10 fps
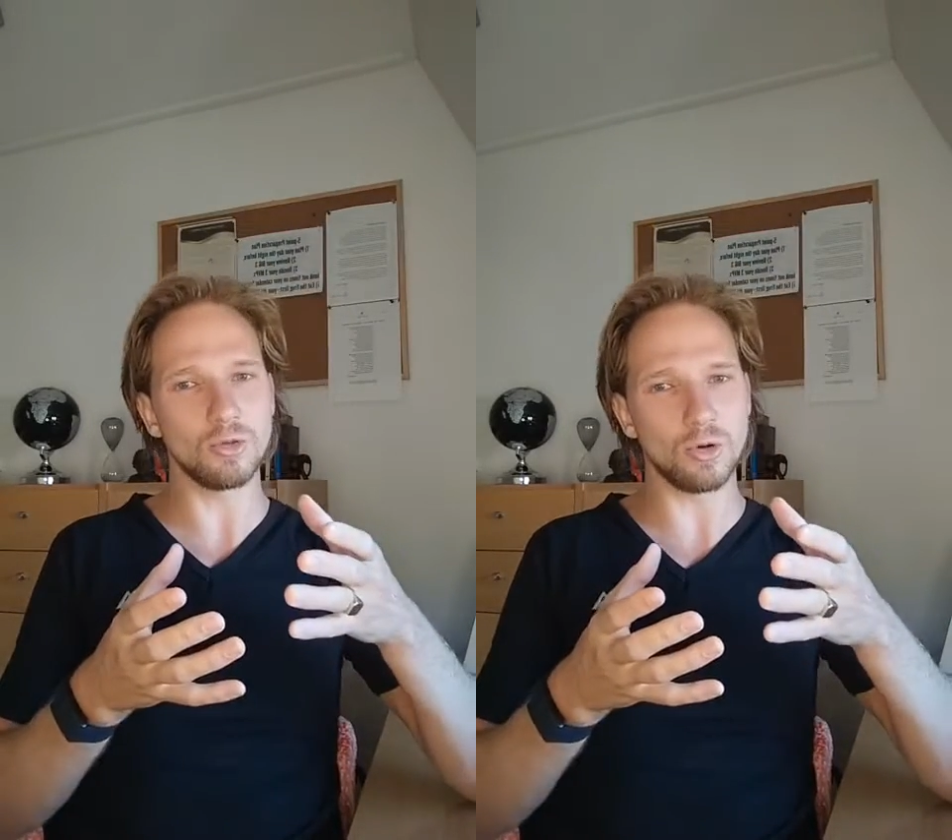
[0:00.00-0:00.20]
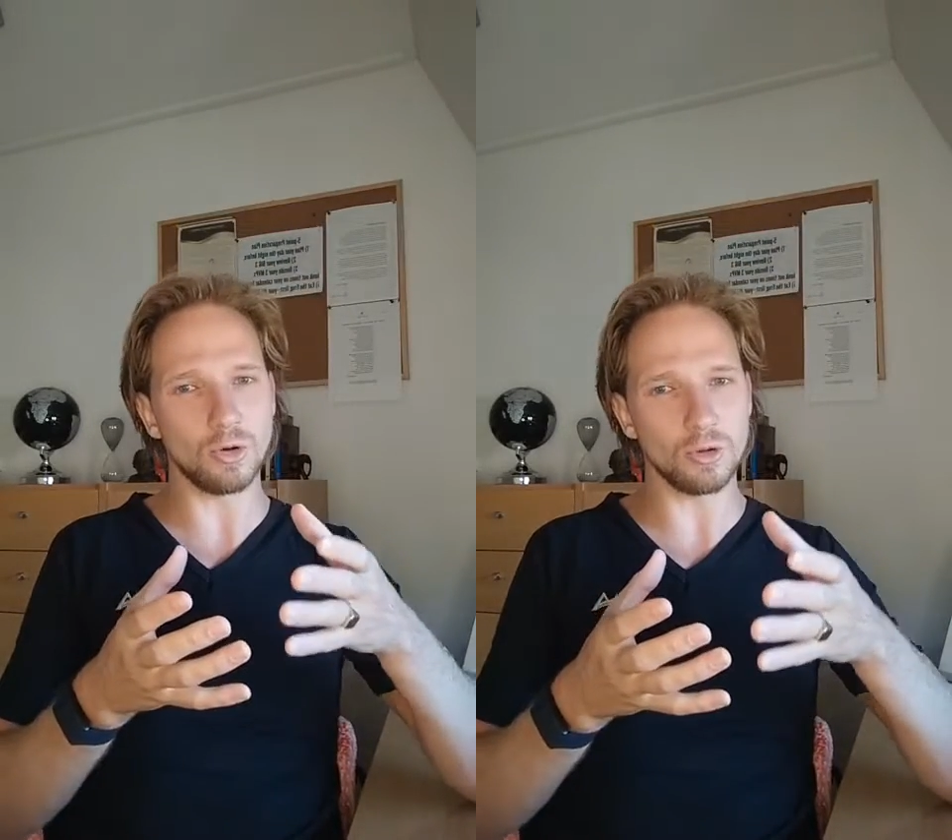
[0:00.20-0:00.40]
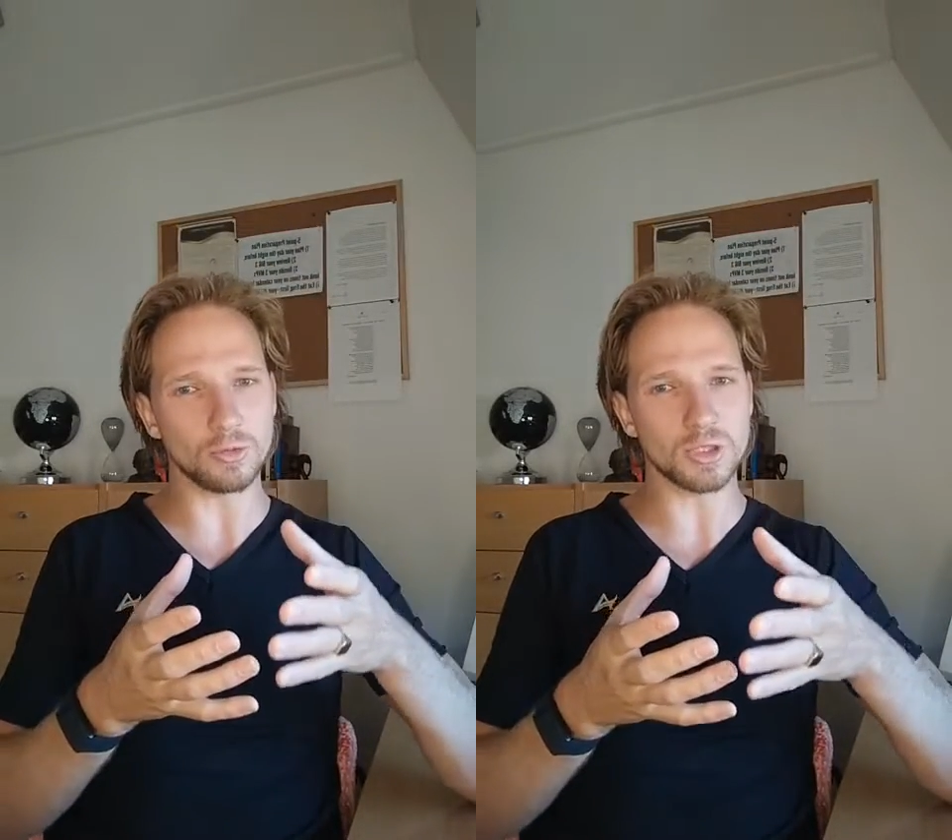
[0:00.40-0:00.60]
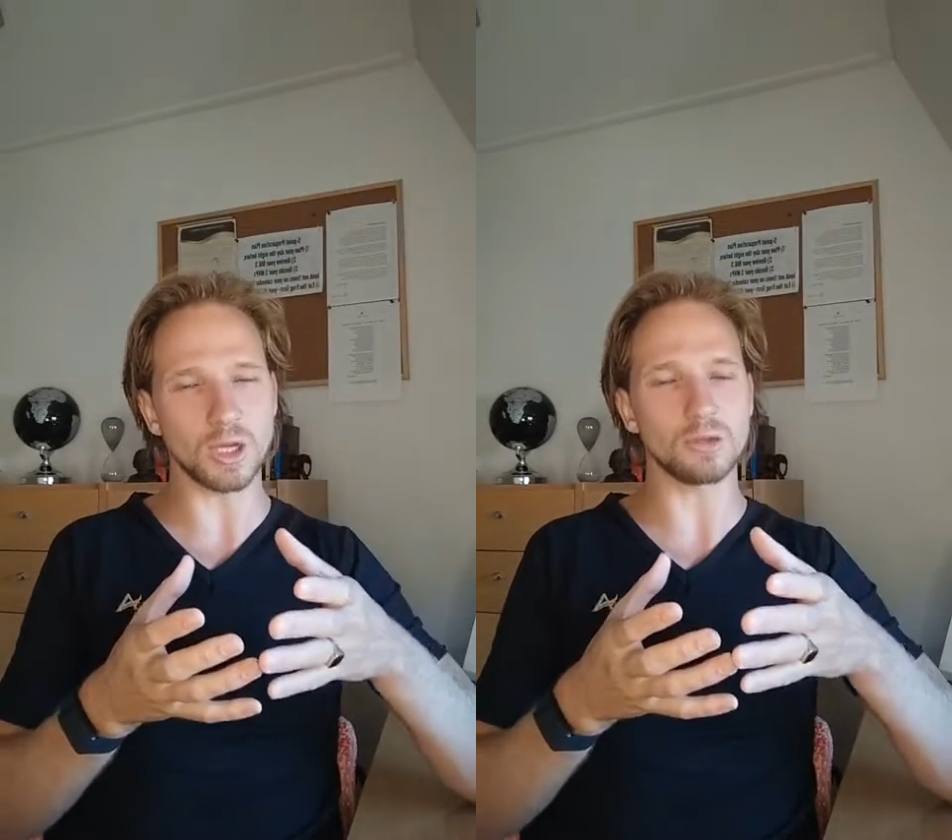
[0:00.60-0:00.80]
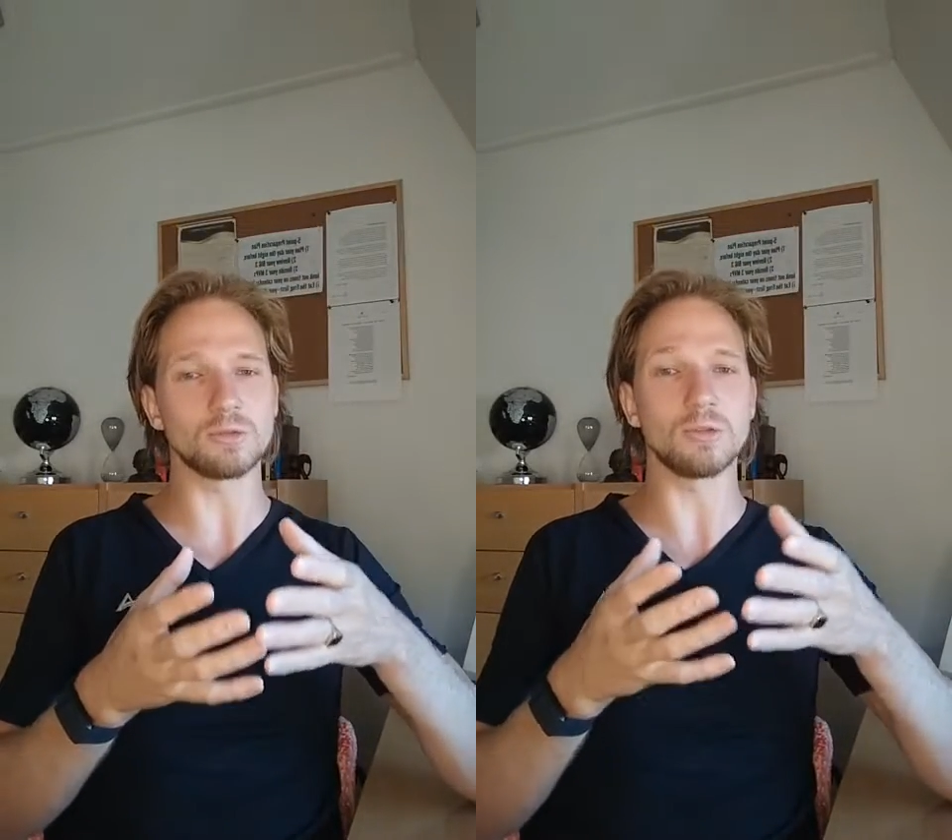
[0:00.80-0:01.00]
all of a
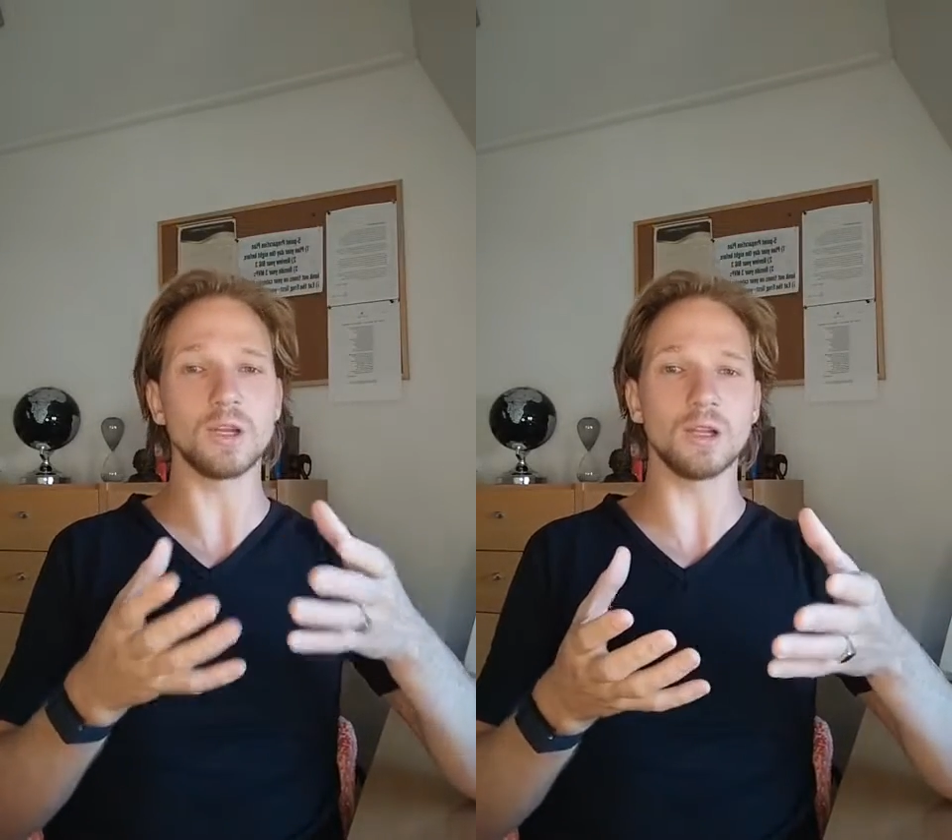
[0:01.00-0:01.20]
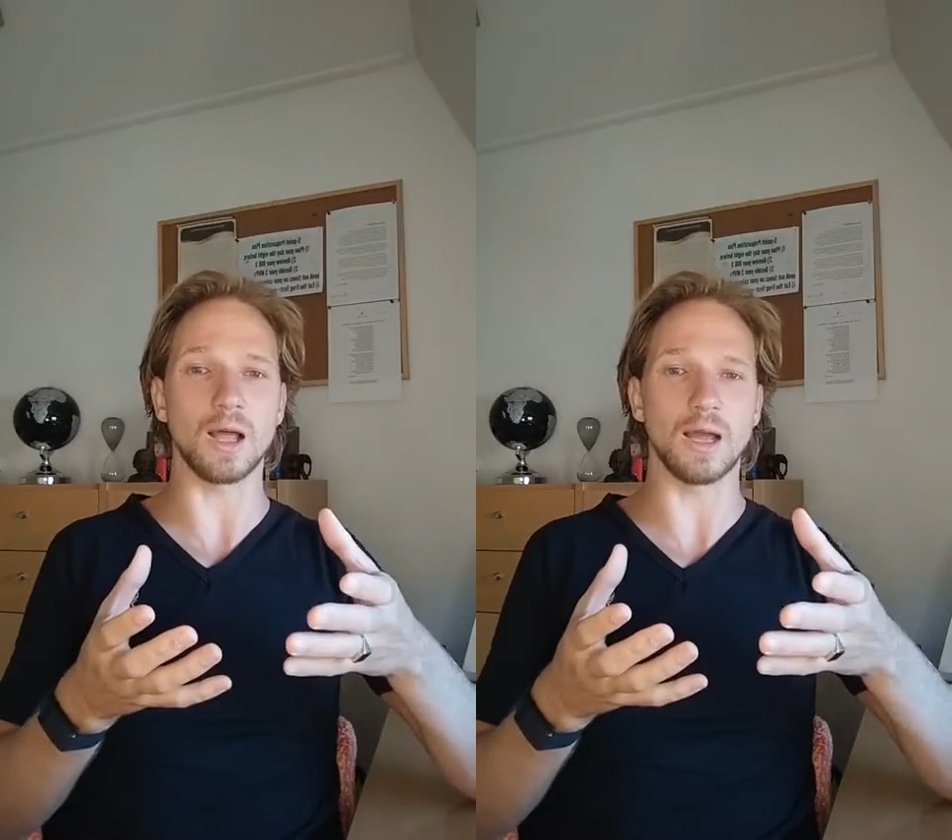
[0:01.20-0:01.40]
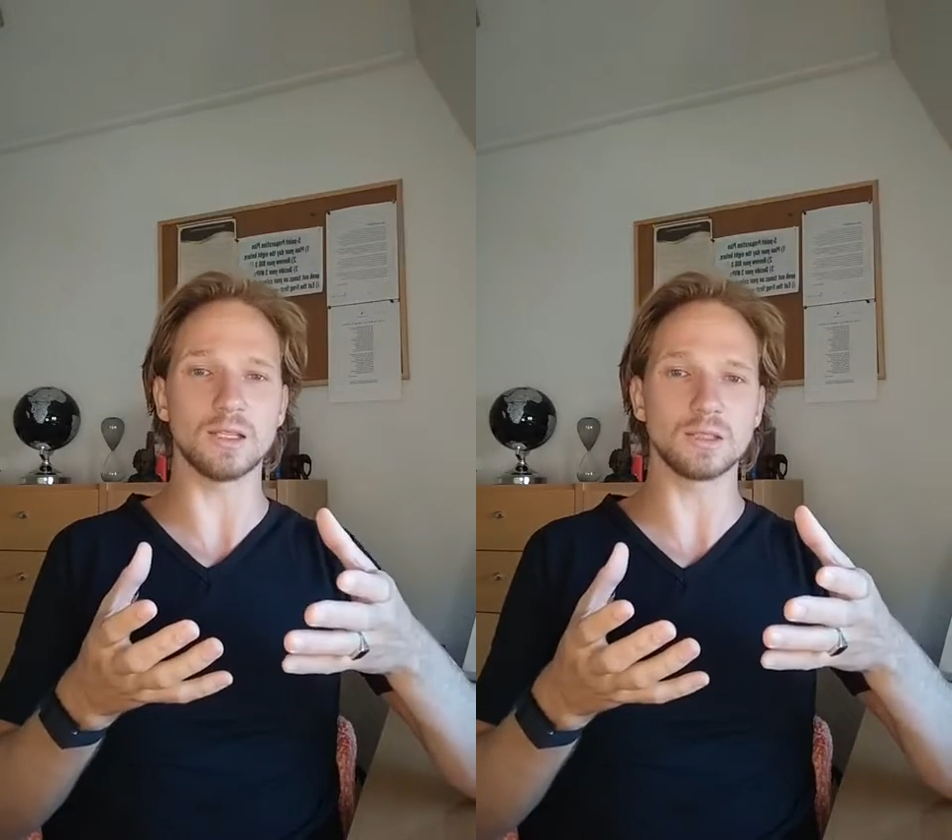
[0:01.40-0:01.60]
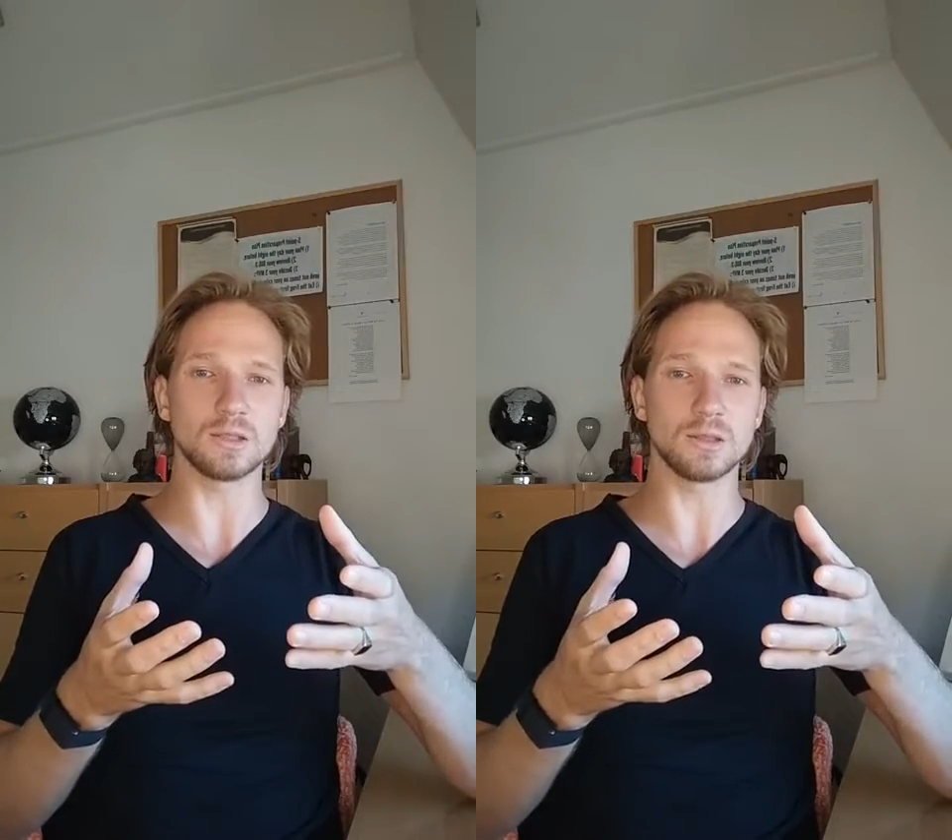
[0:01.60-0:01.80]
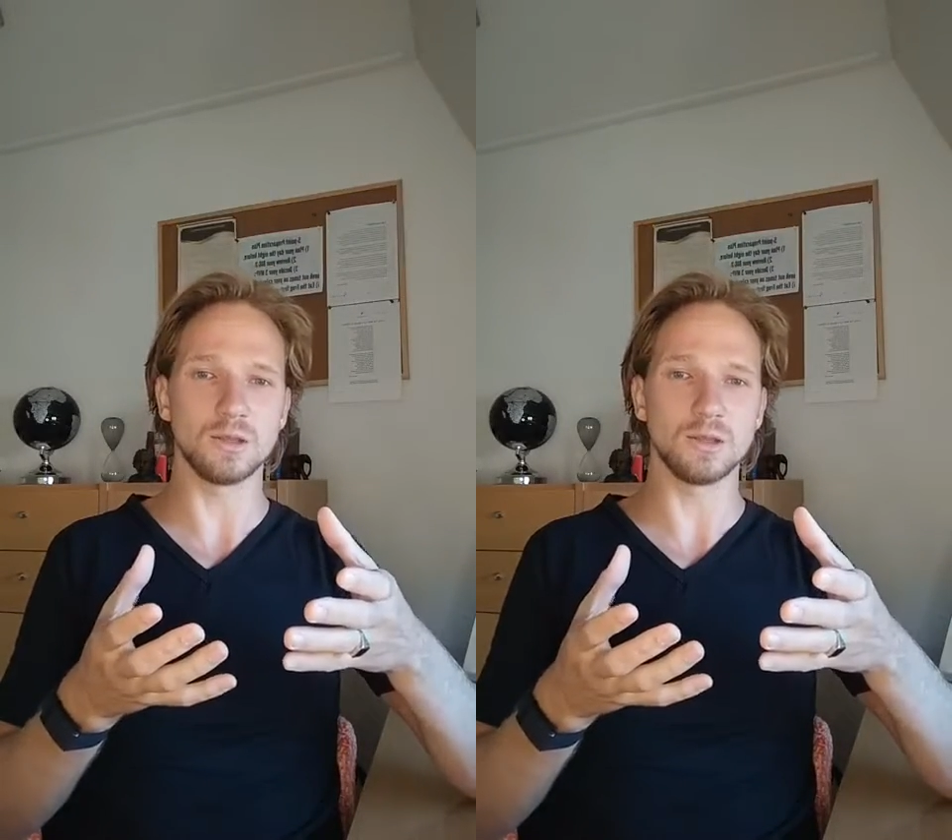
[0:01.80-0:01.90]
sudden realize,